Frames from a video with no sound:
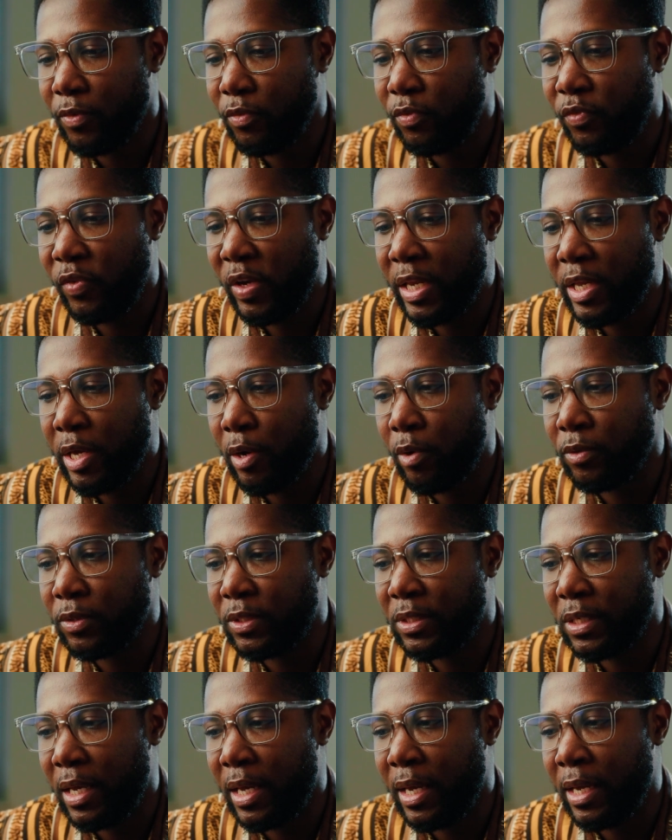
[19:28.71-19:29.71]

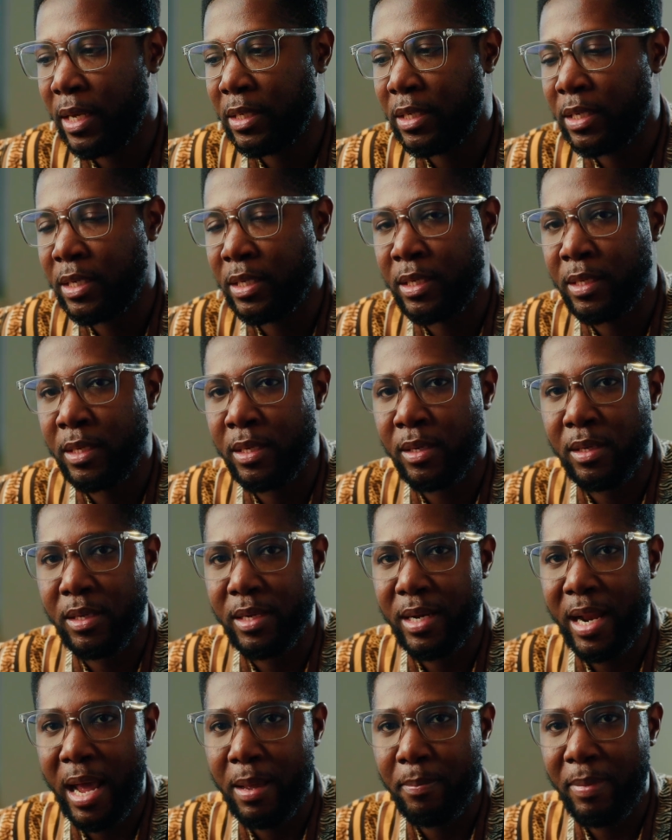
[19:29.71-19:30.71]
videos in the
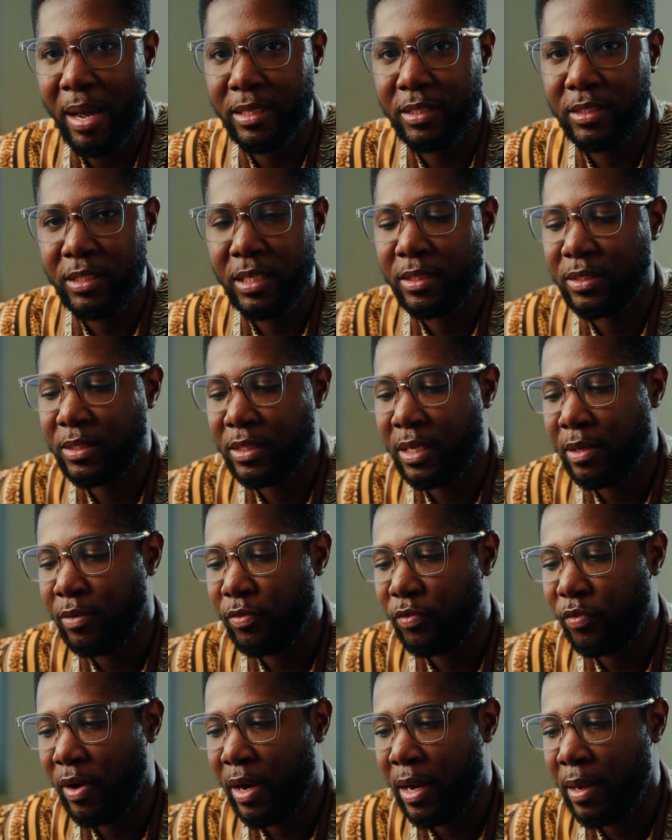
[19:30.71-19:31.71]

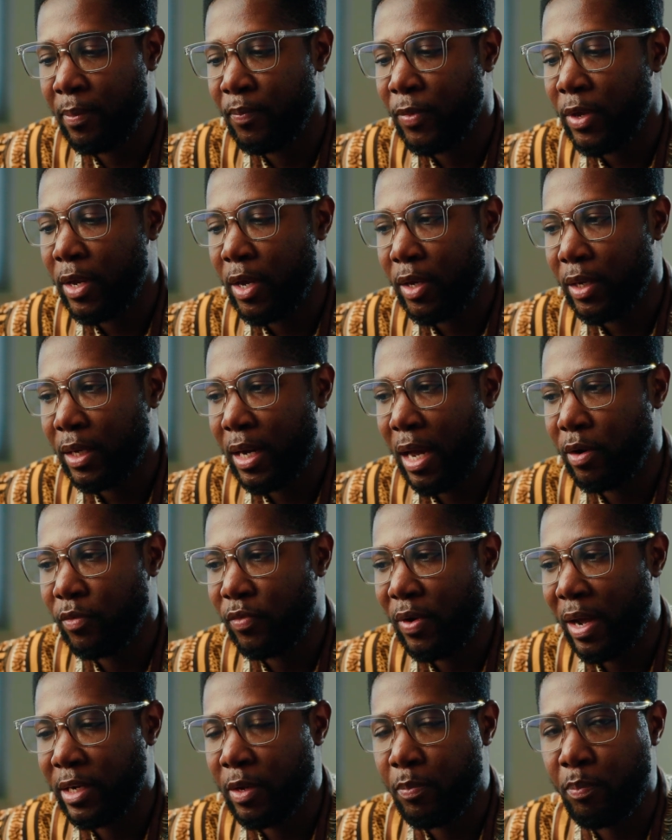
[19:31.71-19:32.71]
9:16 frame, kind
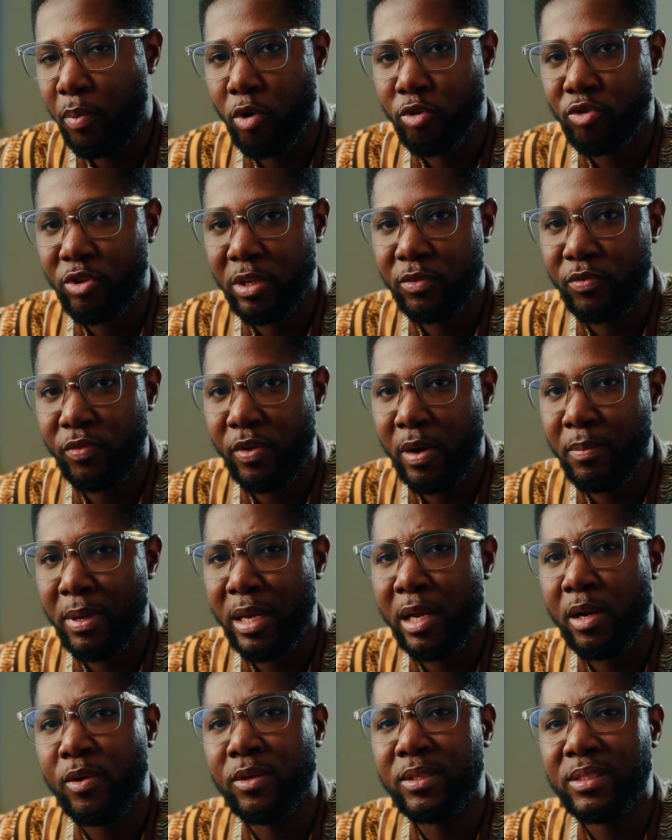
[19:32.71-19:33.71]
of like the portrait frame,
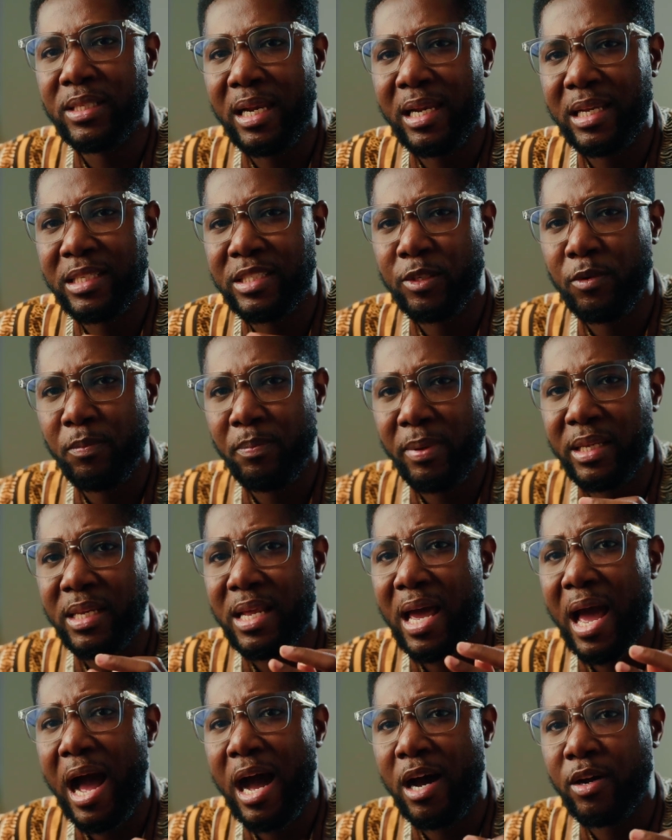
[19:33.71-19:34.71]
it looks a little
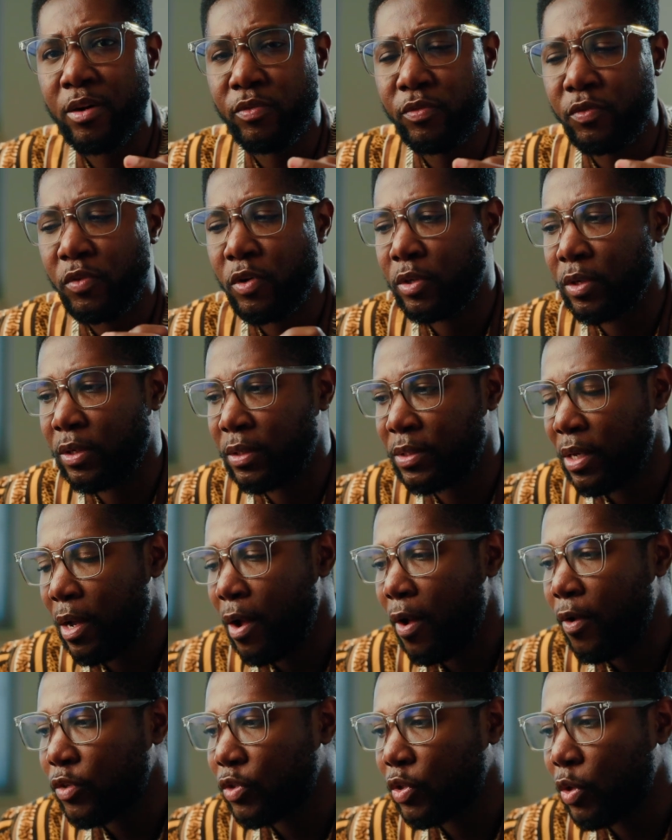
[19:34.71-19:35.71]
bit out of focus.
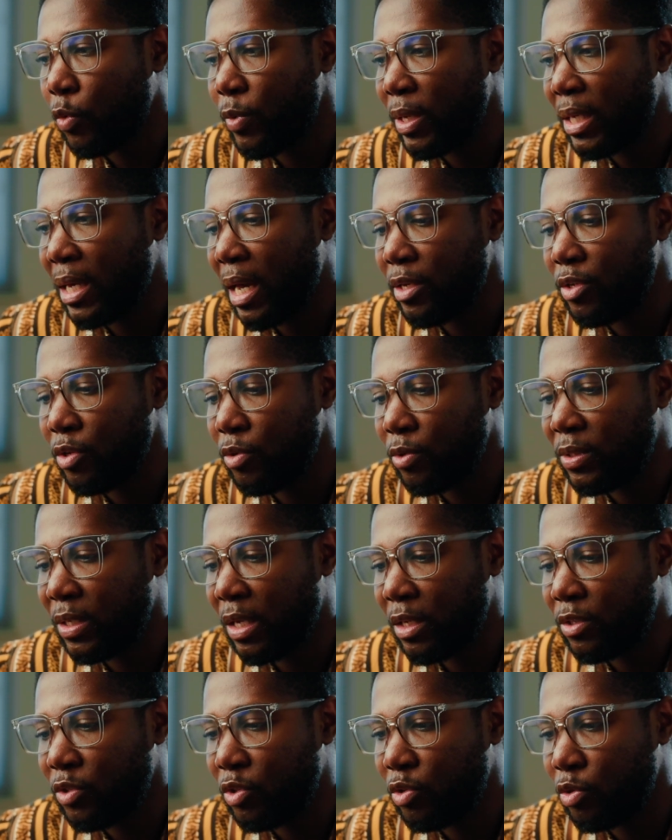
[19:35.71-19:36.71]
So we can use
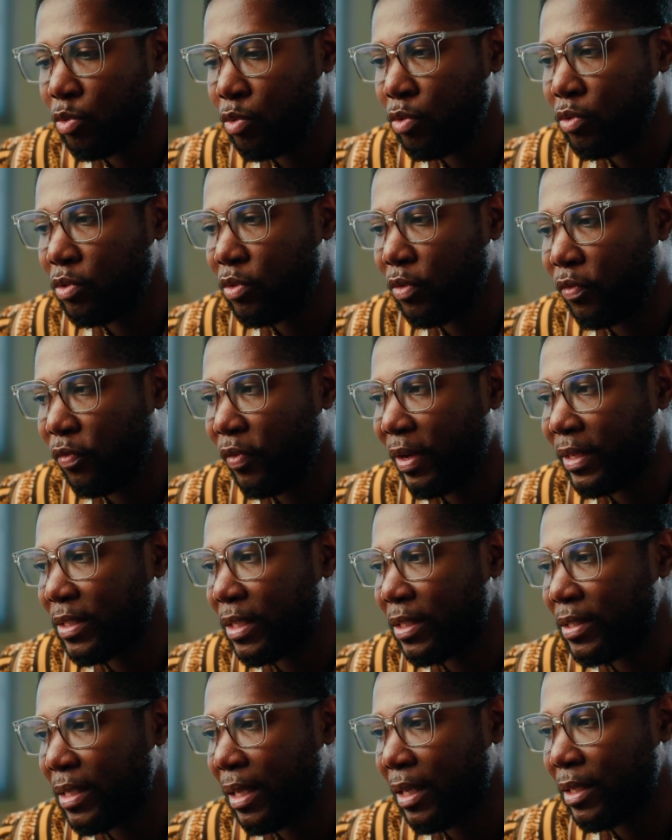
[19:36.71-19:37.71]
this tool to
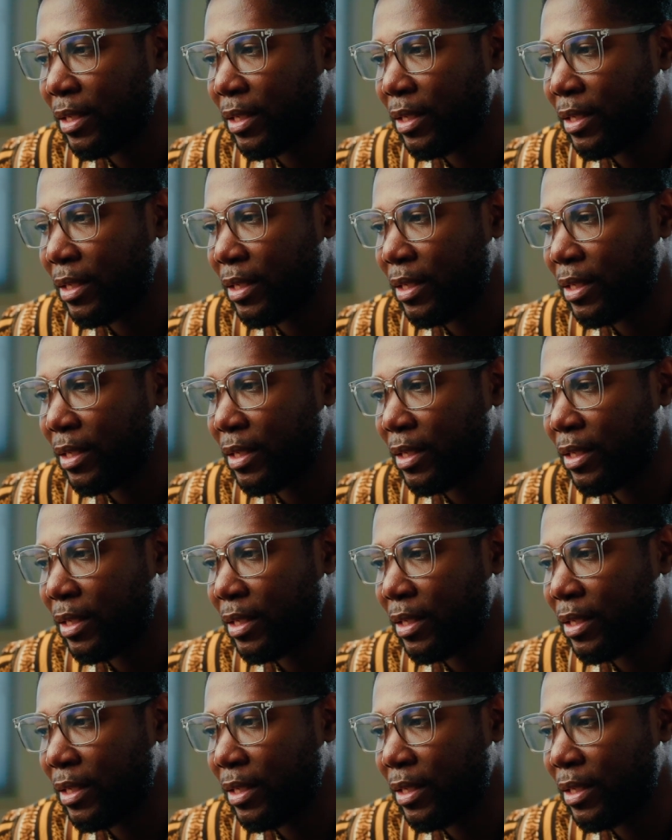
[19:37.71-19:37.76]
fix it a